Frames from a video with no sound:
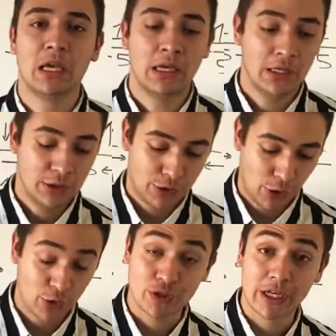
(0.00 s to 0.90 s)

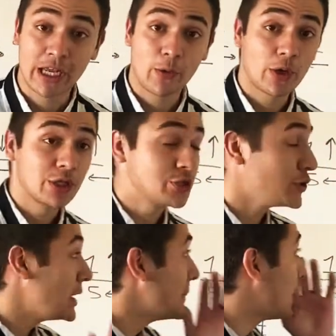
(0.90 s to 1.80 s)
So today I wanted to
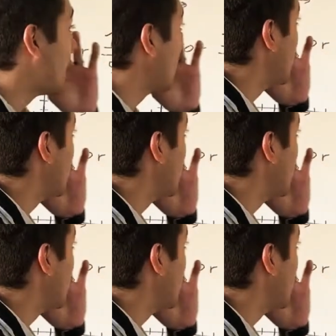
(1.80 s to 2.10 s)
keep on